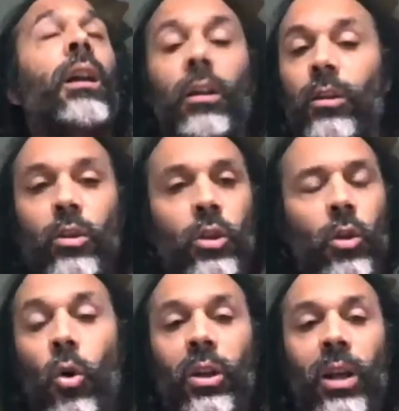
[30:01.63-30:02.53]
new
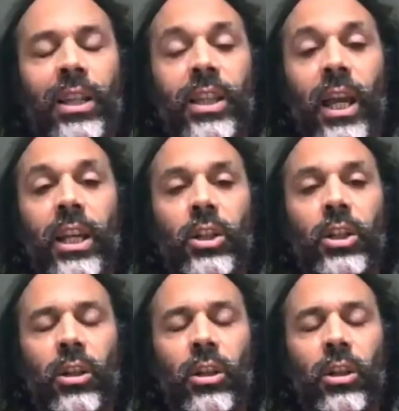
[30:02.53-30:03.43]
organisation,
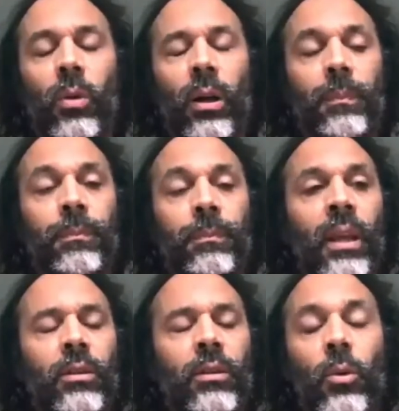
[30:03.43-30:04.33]

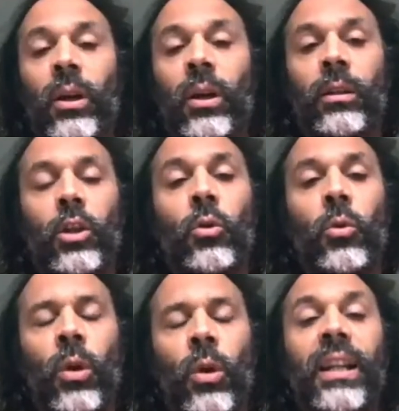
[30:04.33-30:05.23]
new
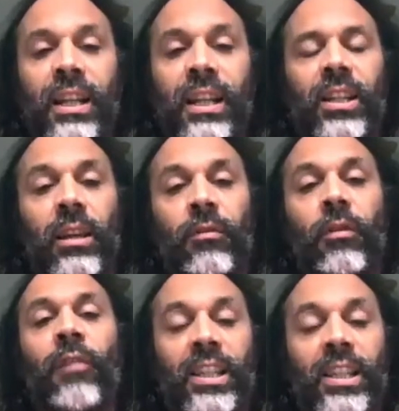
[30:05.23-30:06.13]
initiative of
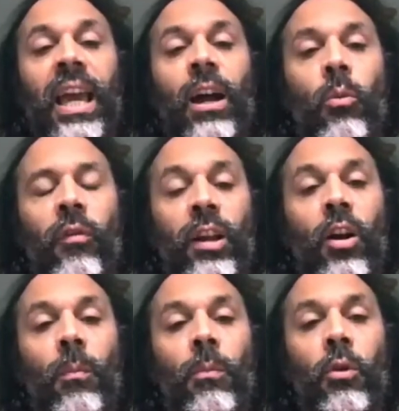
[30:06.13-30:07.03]
that scale within our
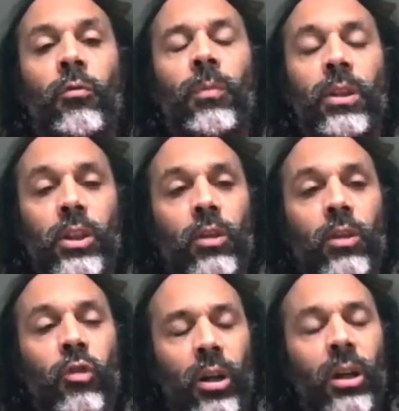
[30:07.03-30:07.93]
movements had
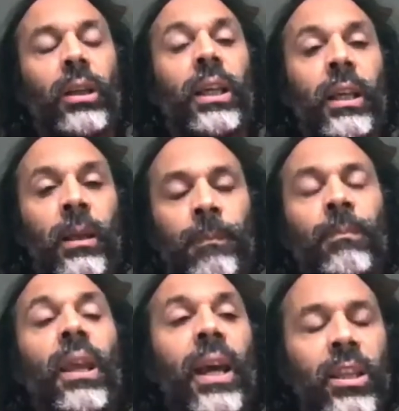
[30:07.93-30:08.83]
really
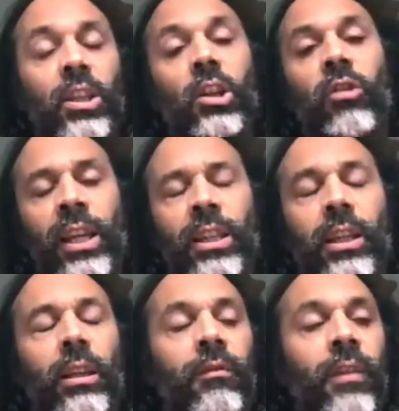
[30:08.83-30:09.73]
integrated
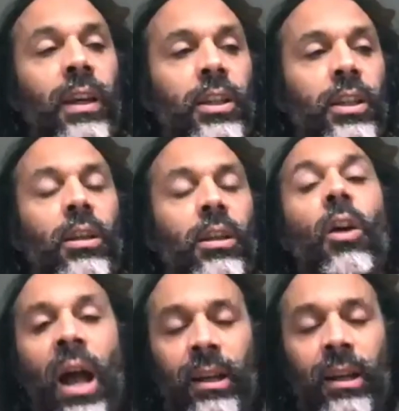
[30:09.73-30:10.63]
this
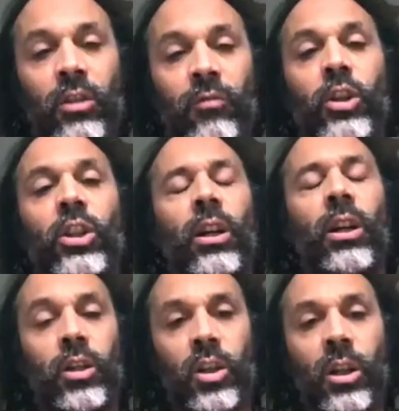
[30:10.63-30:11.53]
awareness of
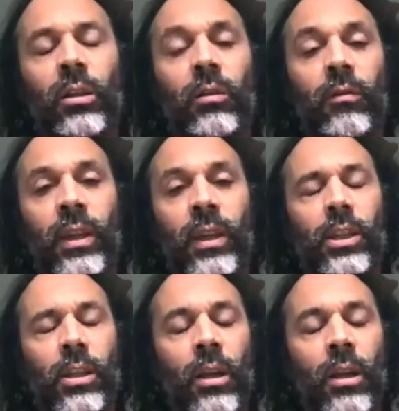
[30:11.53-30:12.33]
research and this